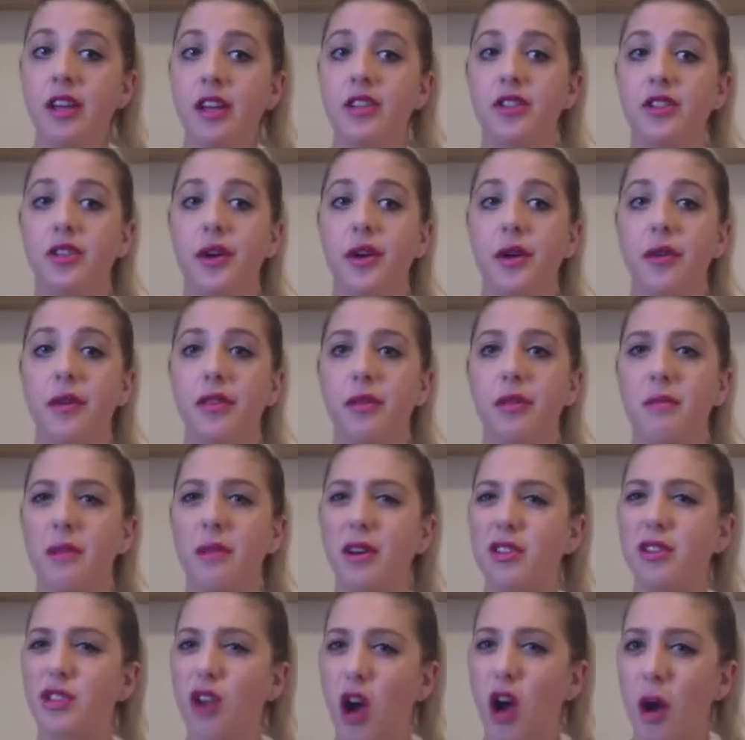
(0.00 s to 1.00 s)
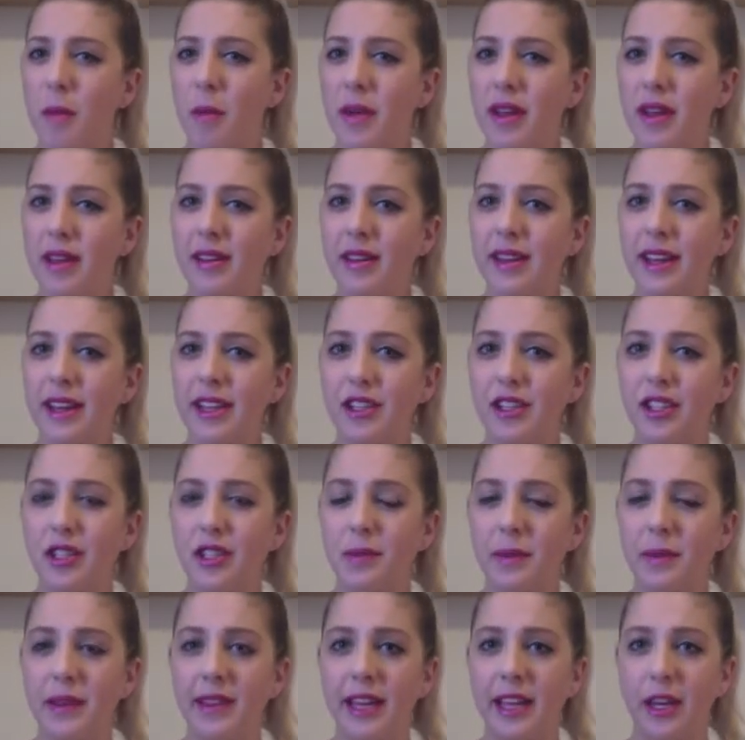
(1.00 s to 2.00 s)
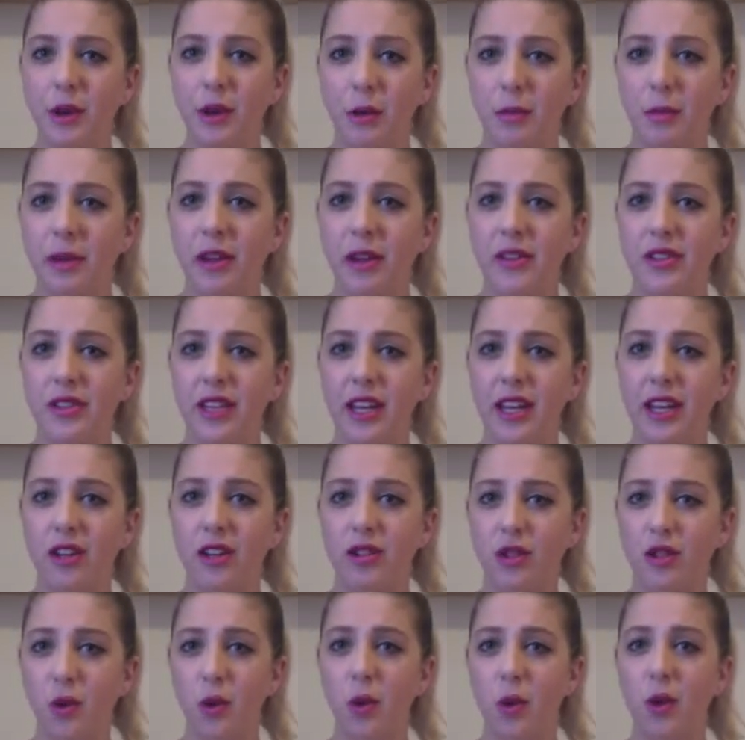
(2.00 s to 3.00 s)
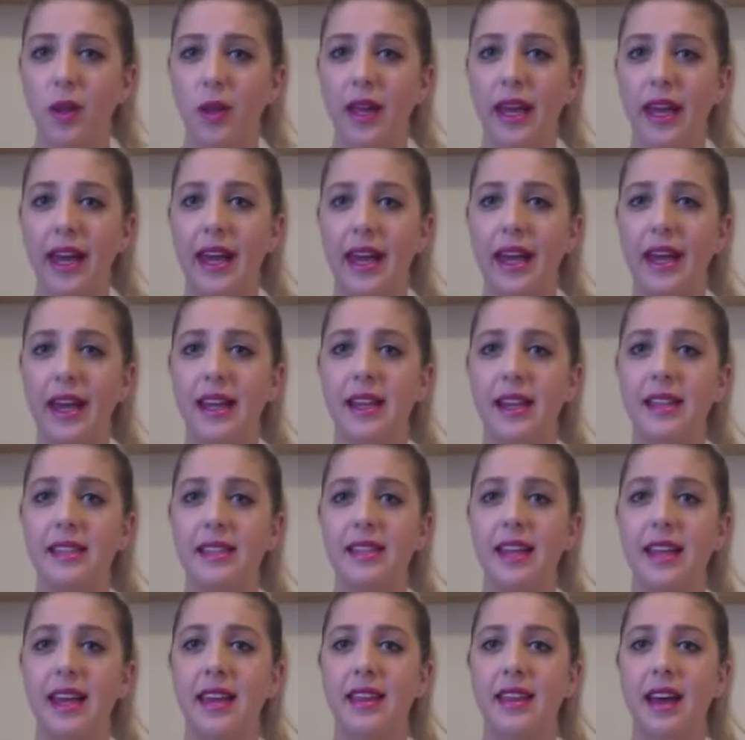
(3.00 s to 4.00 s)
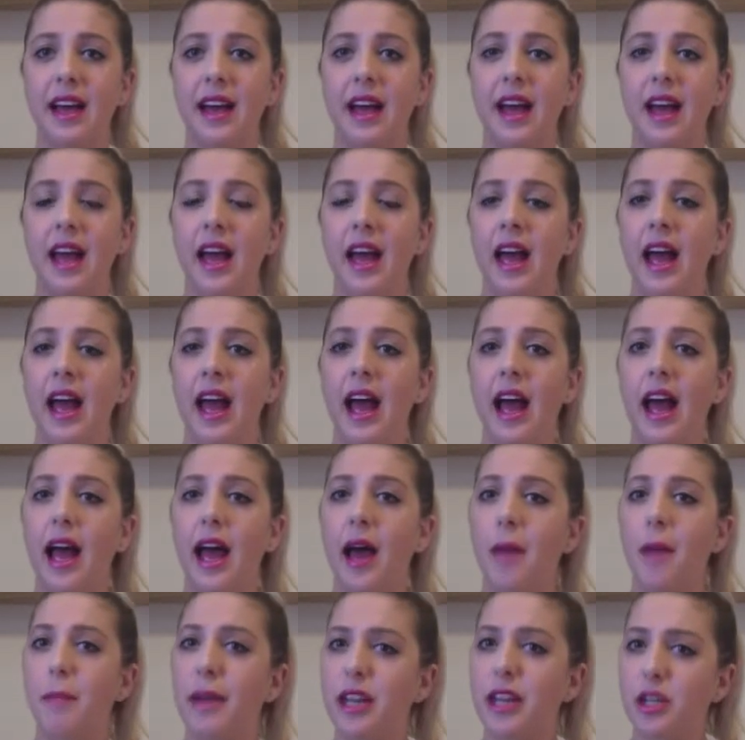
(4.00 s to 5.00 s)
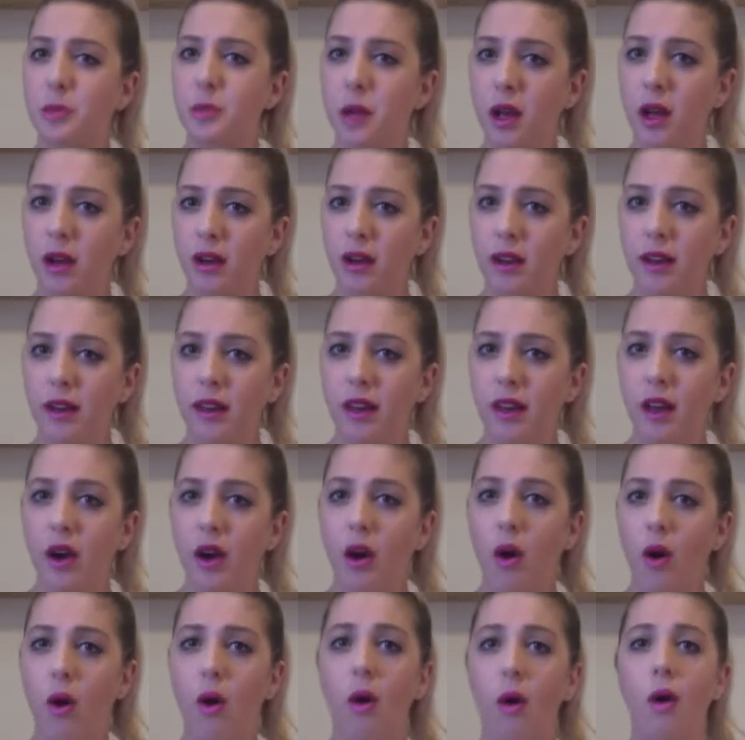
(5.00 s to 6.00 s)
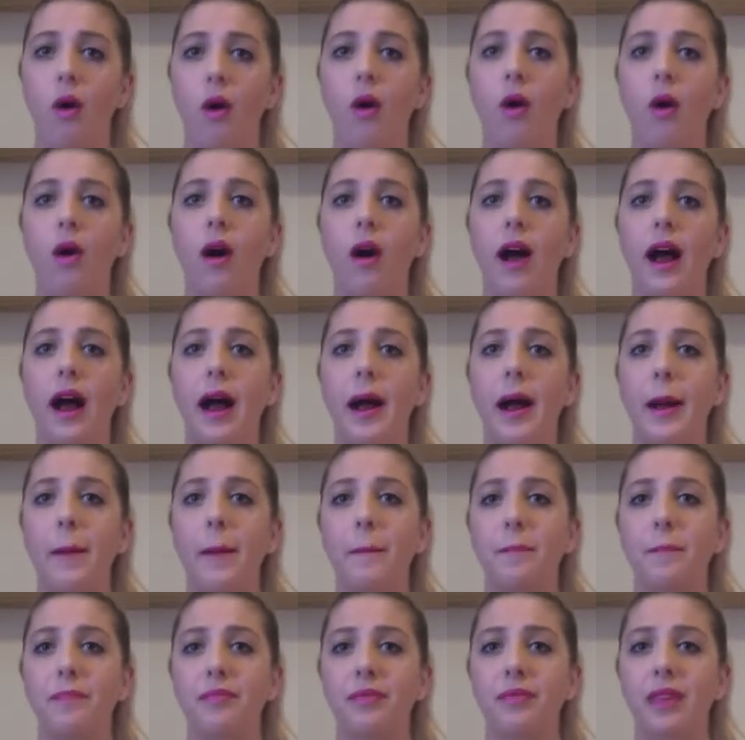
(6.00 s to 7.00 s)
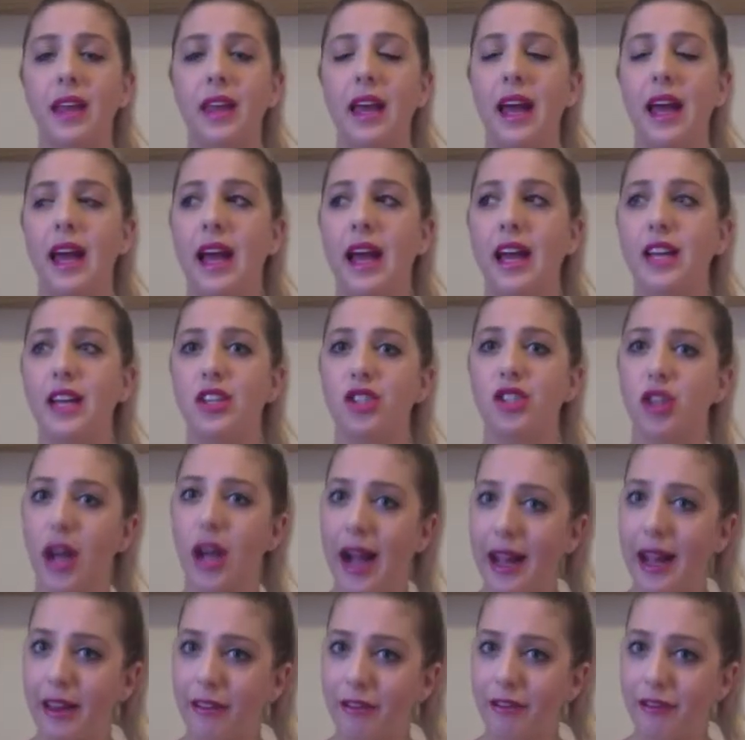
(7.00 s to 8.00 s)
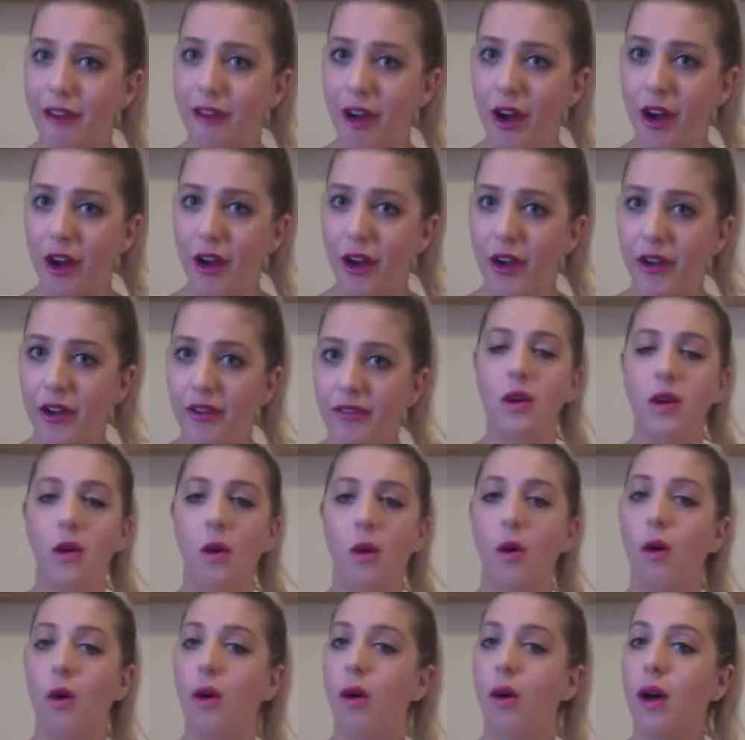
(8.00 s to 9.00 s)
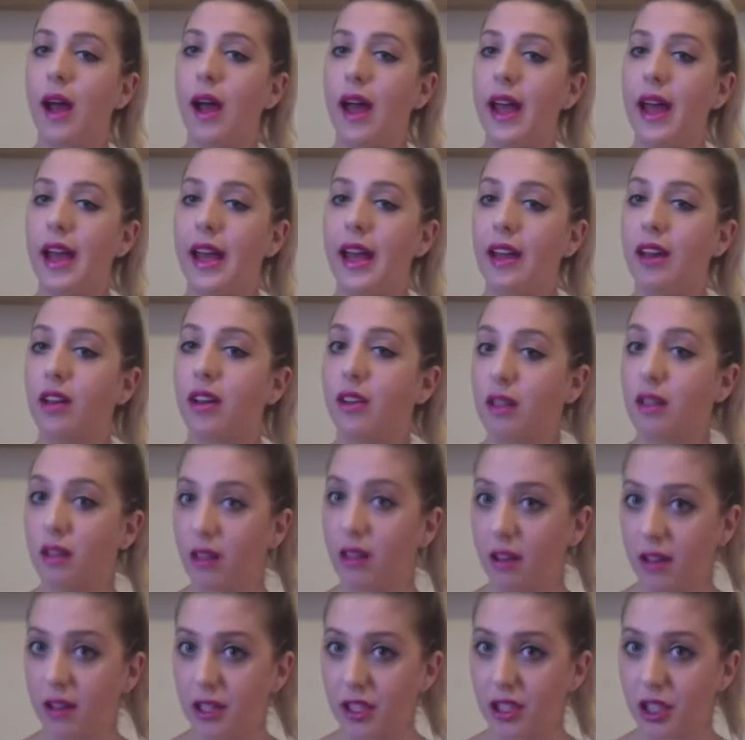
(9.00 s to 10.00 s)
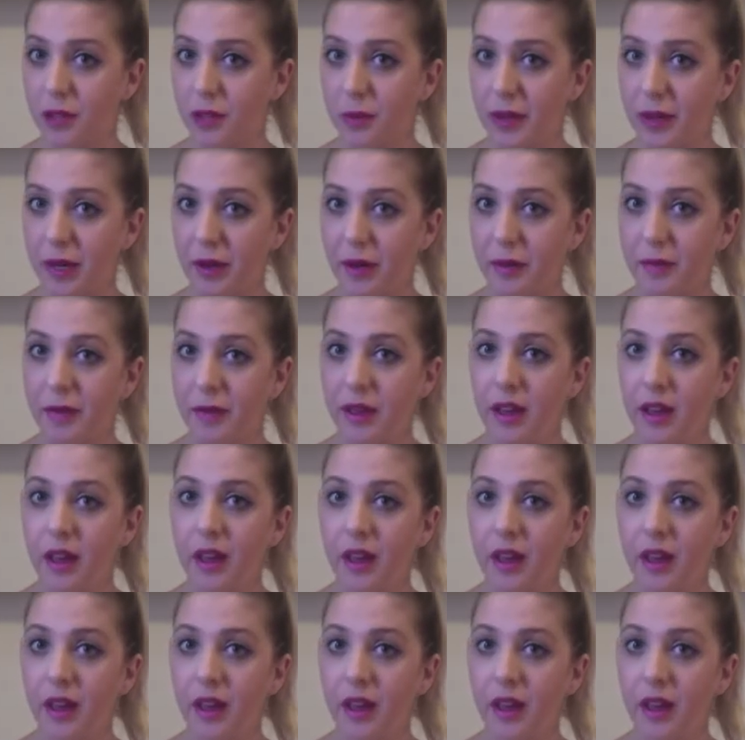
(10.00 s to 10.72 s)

So the most common instrument that you would be using in a school is either a pitch block or a xylophone or a glockenspiel.